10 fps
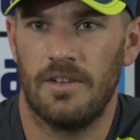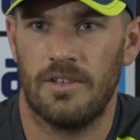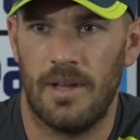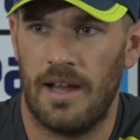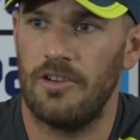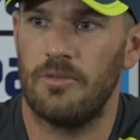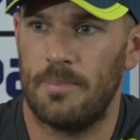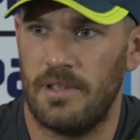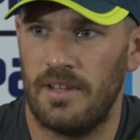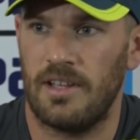to be
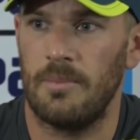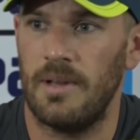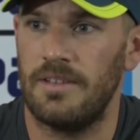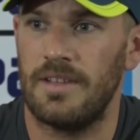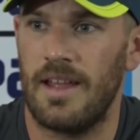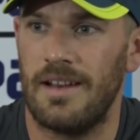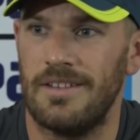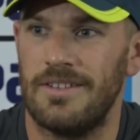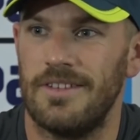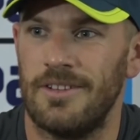100% committed to that
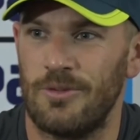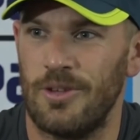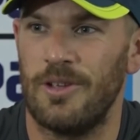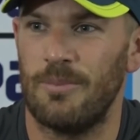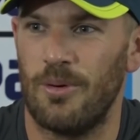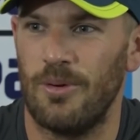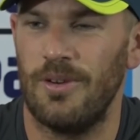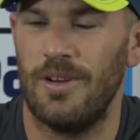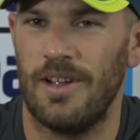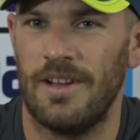is really
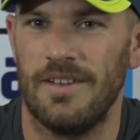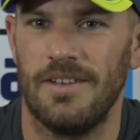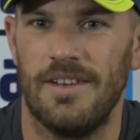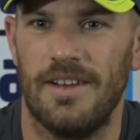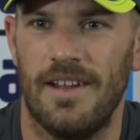important and